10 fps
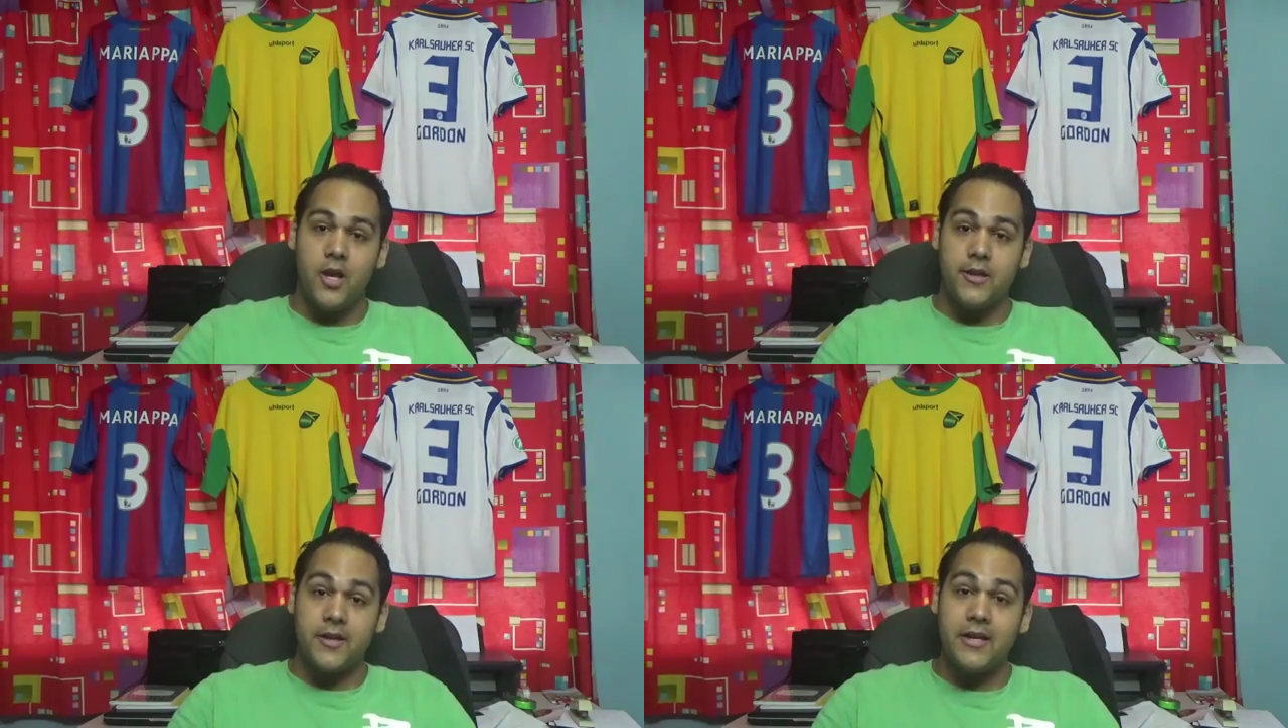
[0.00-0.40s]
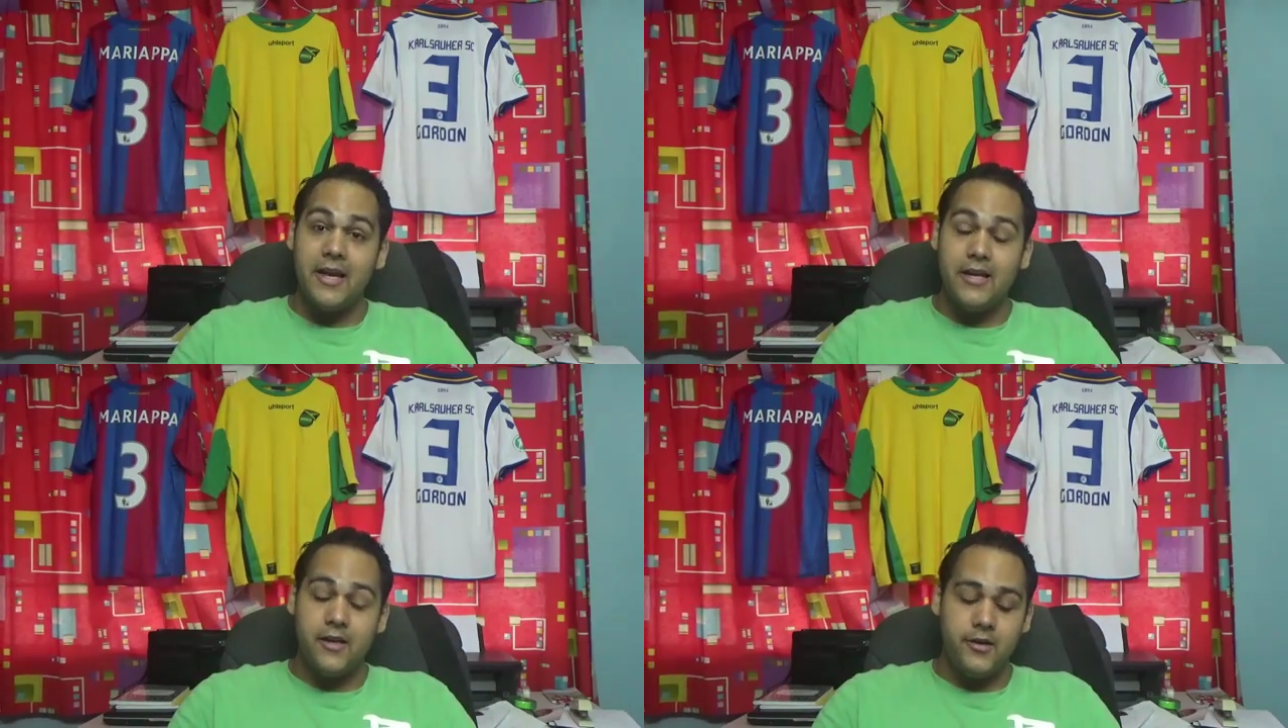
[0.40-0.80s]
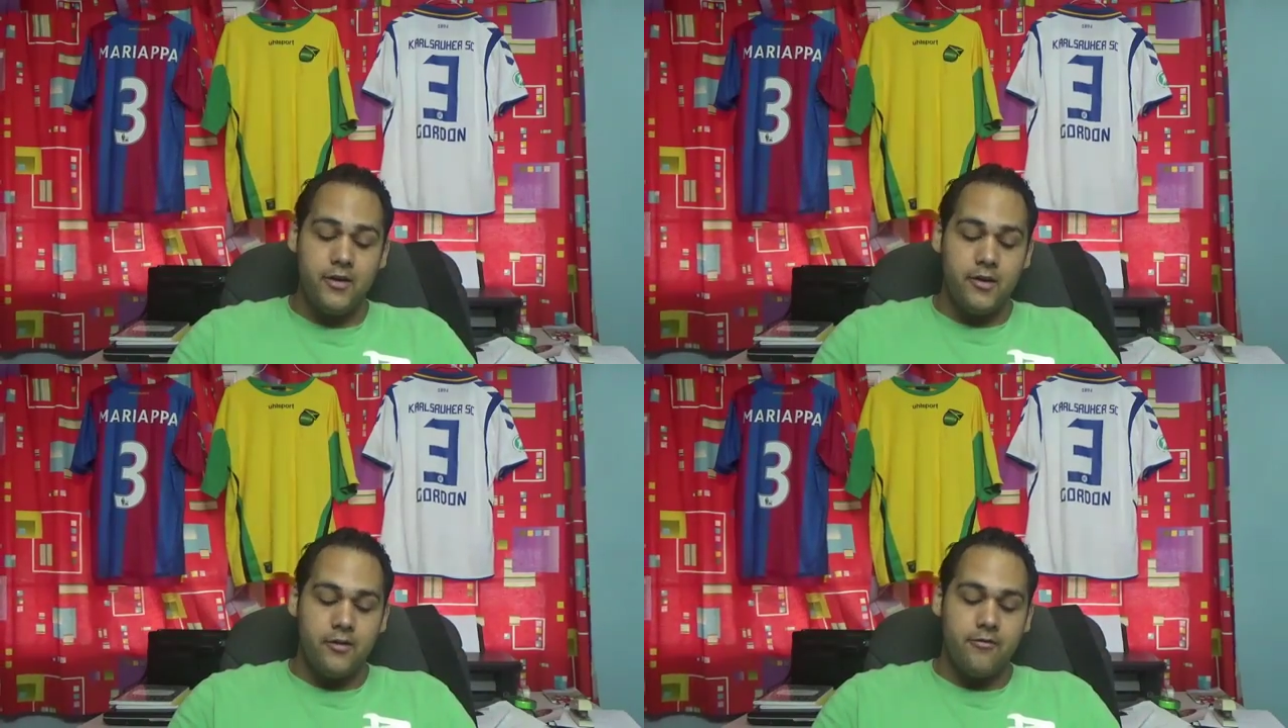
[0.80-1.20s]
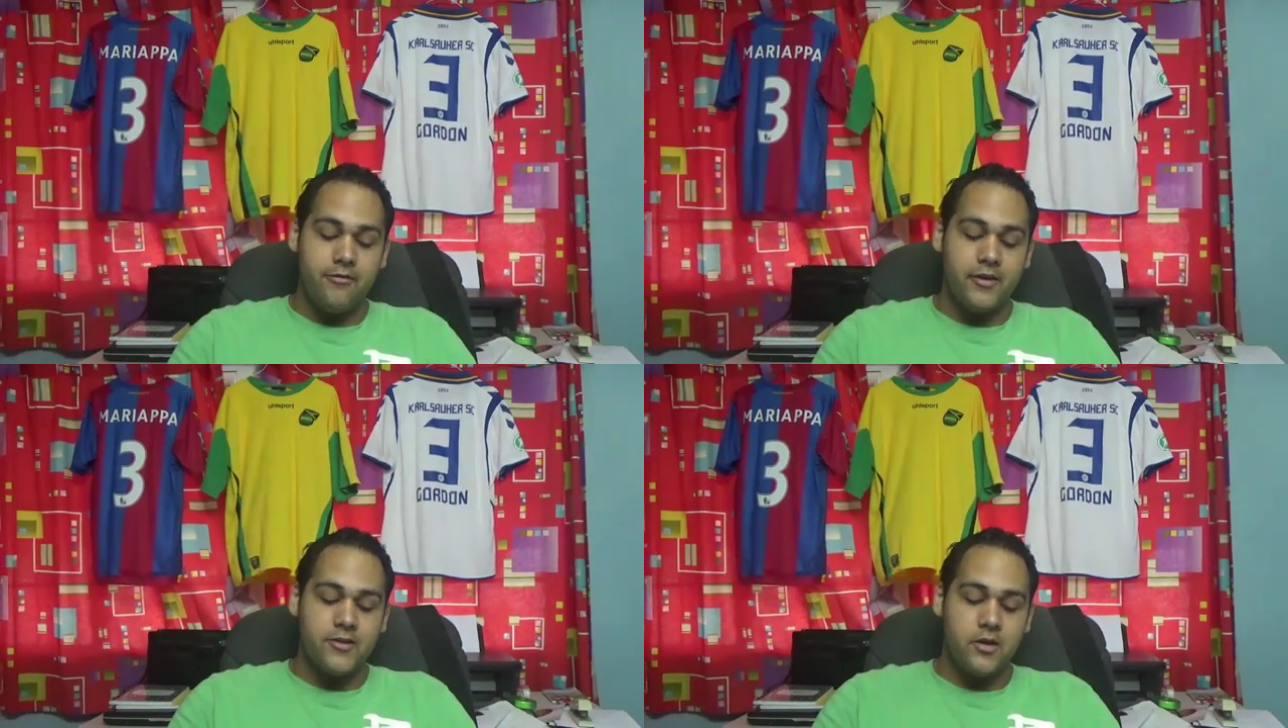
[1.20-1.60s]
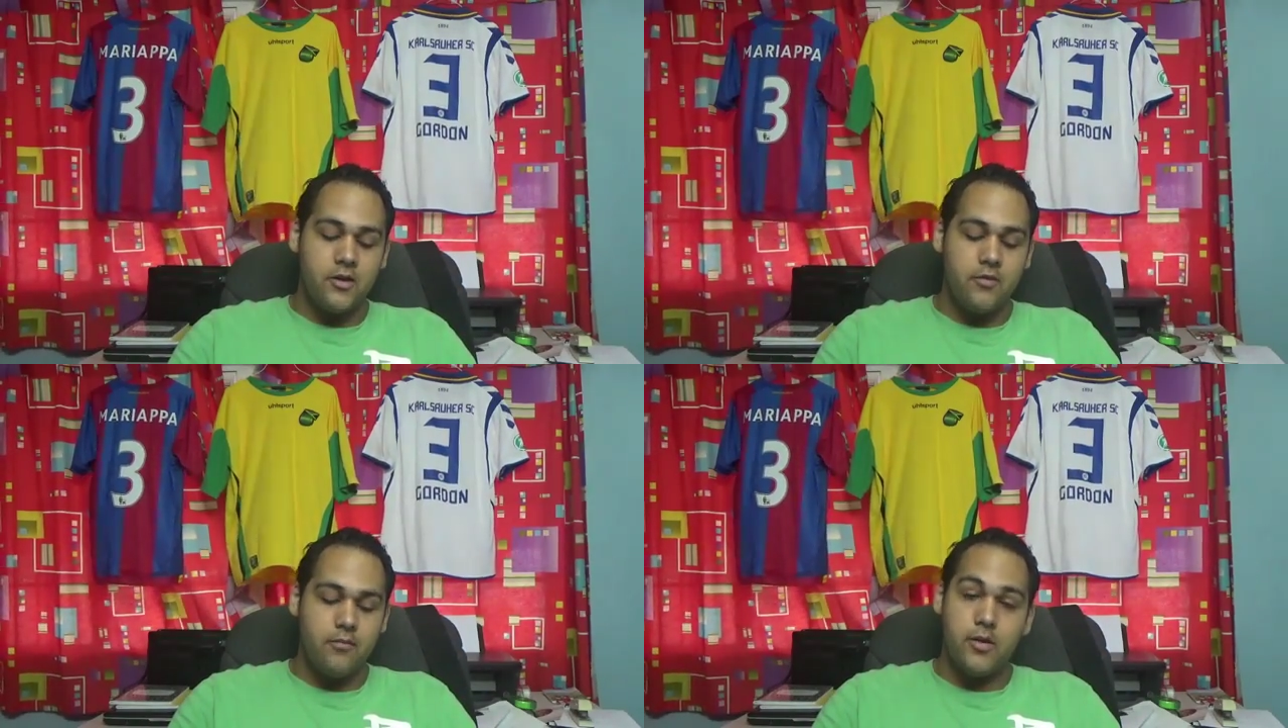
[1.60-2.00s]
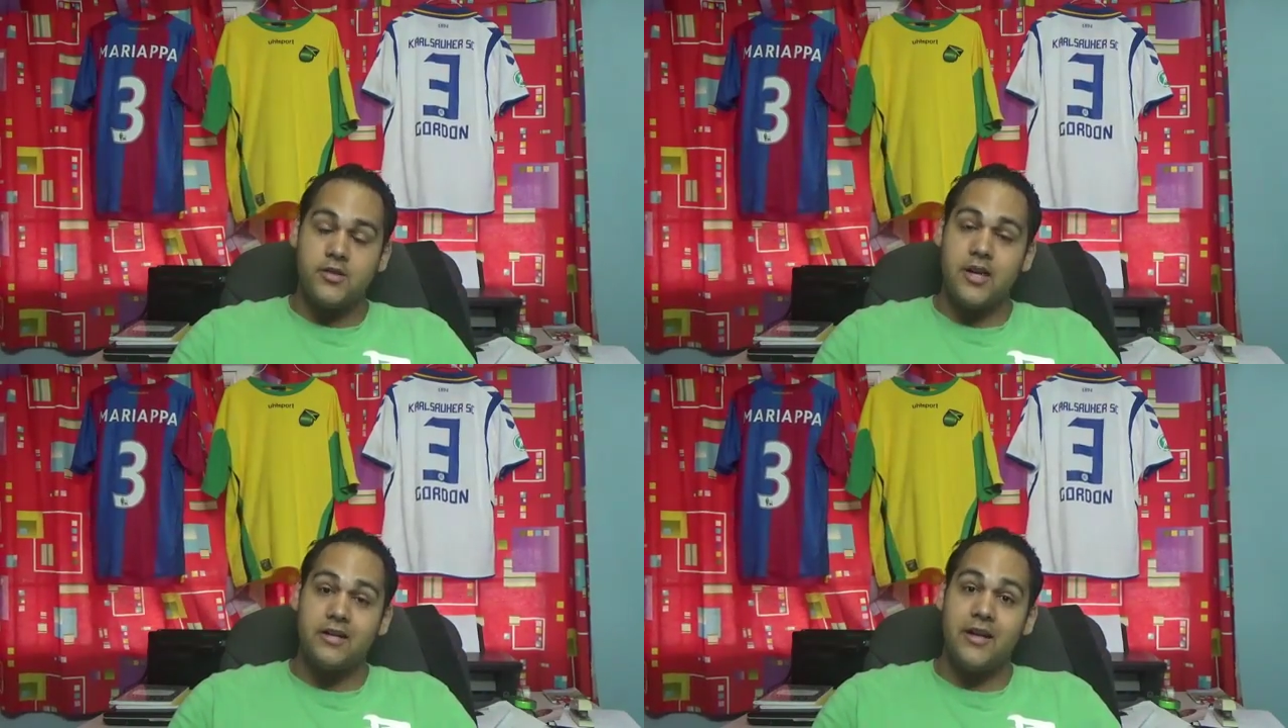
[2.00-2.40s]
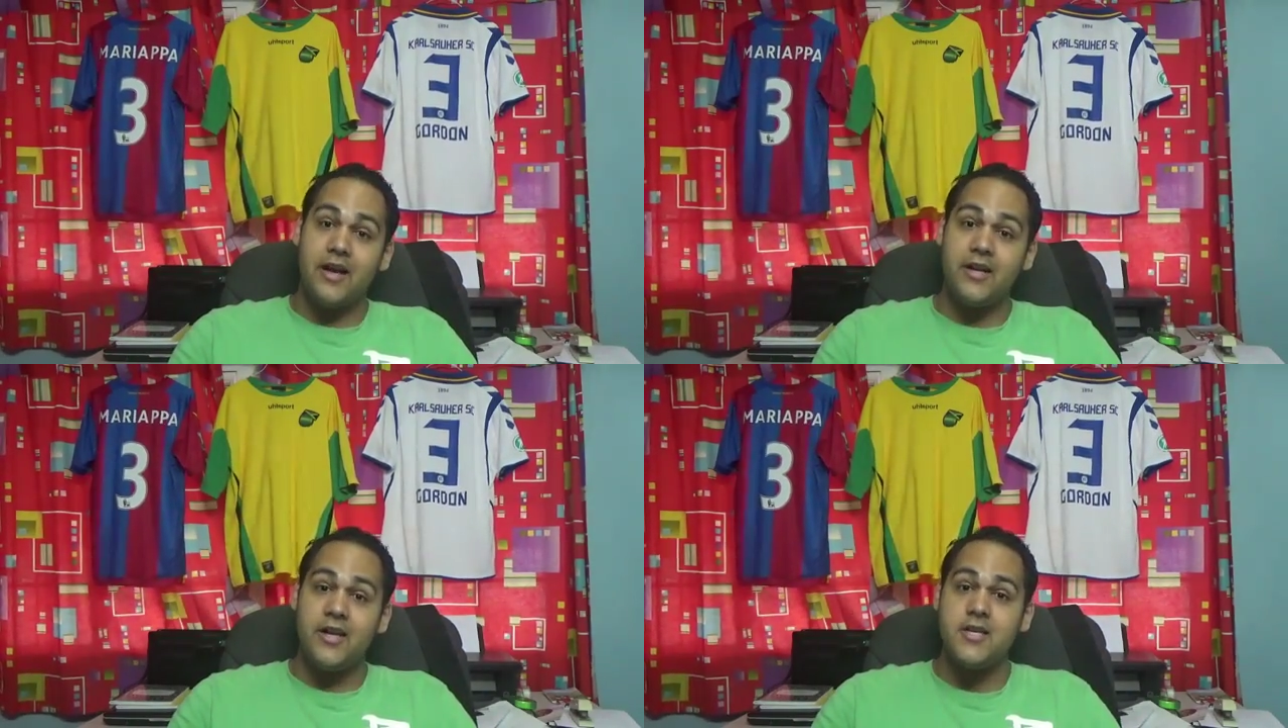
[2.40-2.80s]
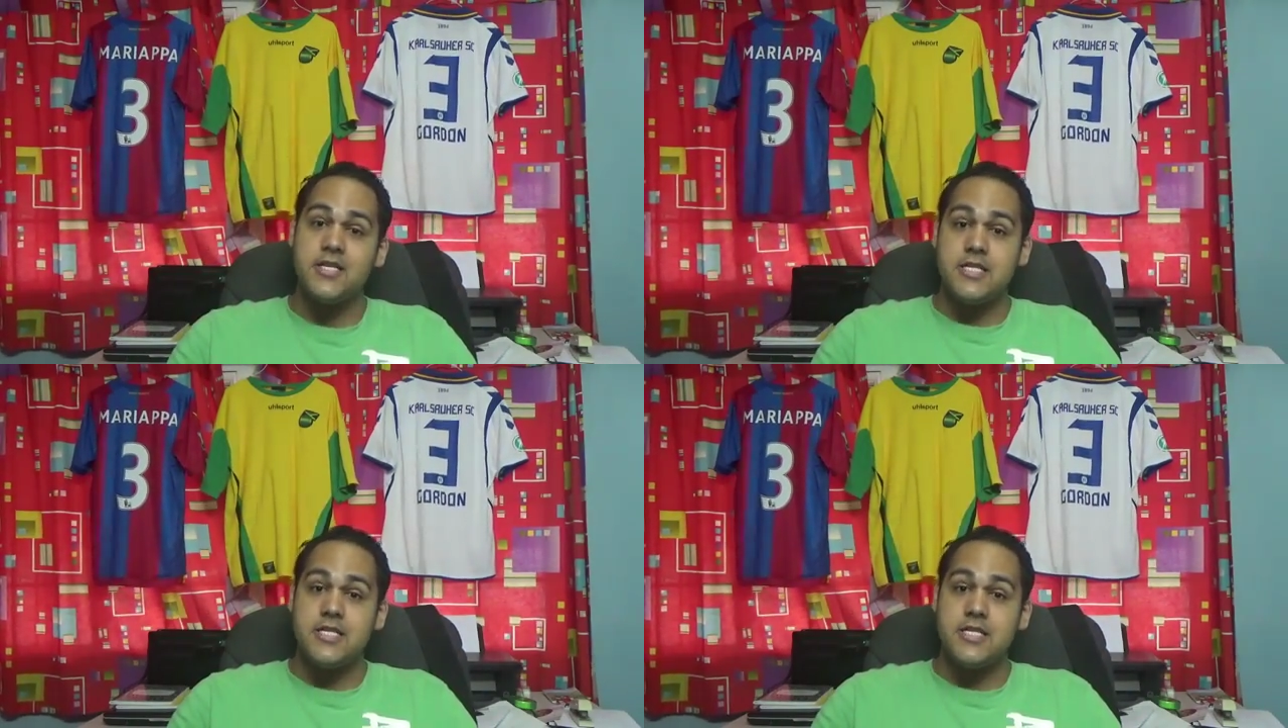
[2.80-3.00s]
The Canadian, Victor Montagliani,